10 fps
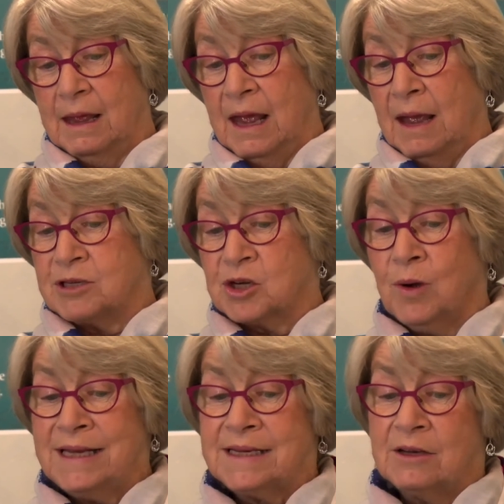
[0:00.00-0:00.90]
It was
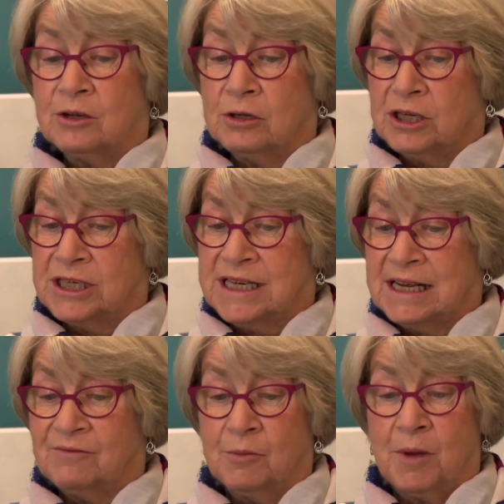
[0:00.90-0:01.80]
quite an
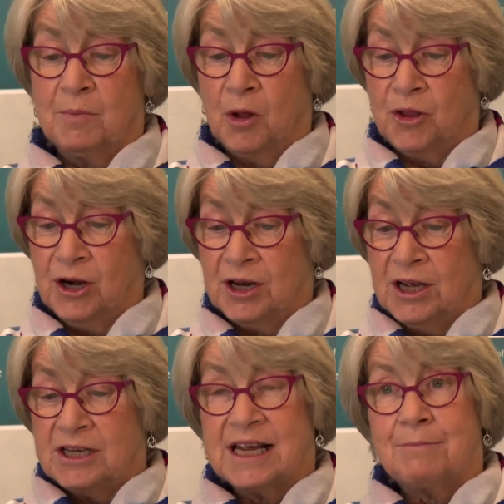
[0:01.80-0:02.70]
undertaking for my mother
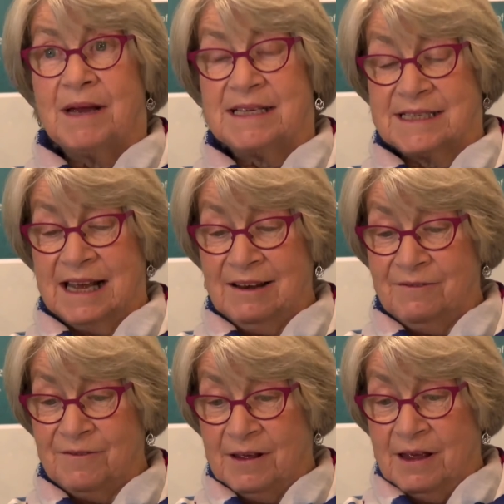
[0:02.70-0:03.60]
to get
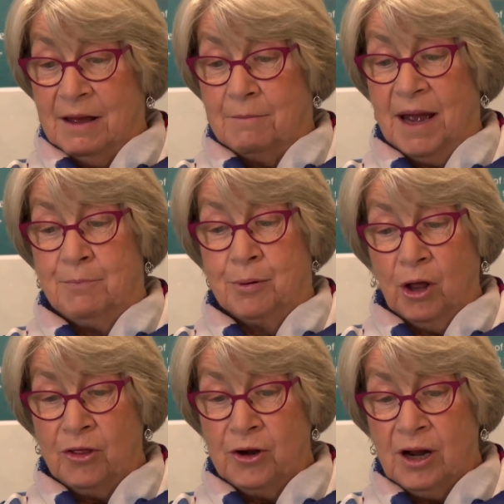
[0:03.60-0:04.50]
myself, my
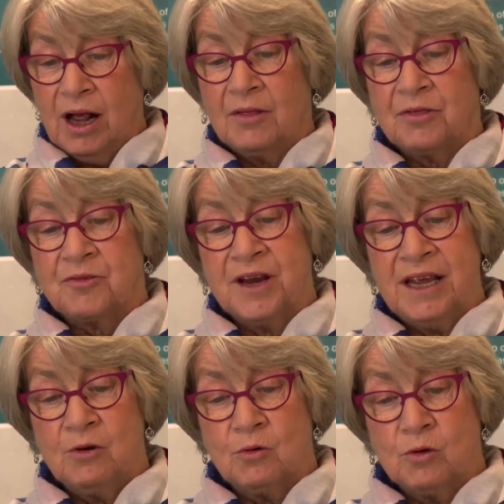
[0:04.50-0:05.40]
brother and
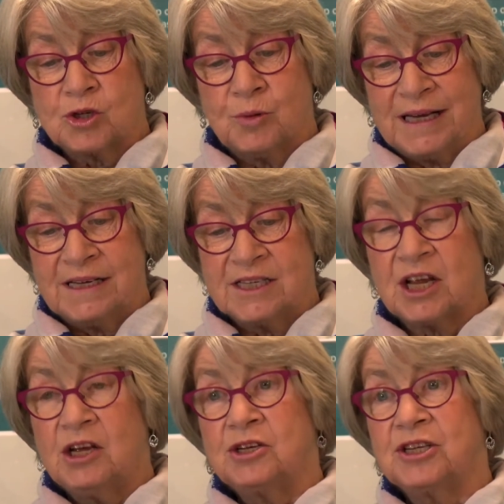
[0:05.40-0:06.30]
3-year-old twins
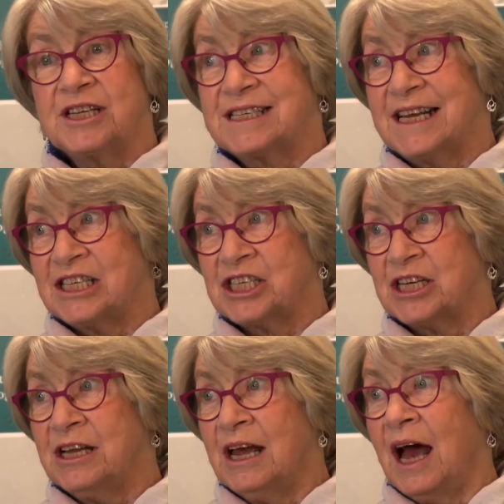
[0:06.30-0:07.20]
to the station
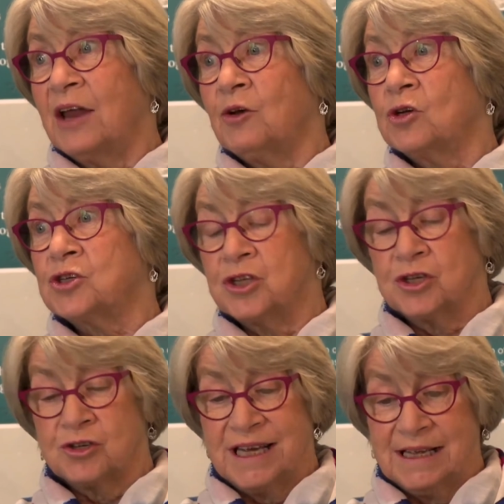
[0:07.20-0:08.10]
and onto the
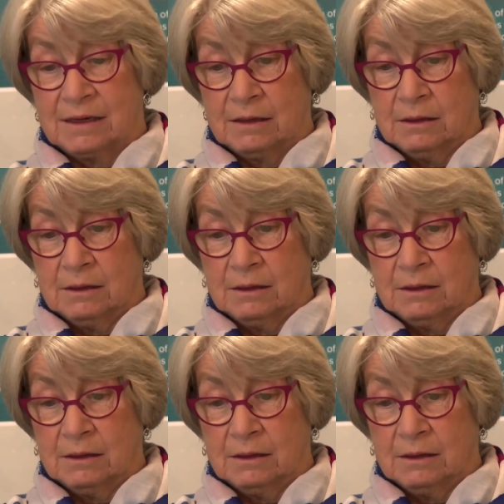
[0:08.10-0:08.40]
train.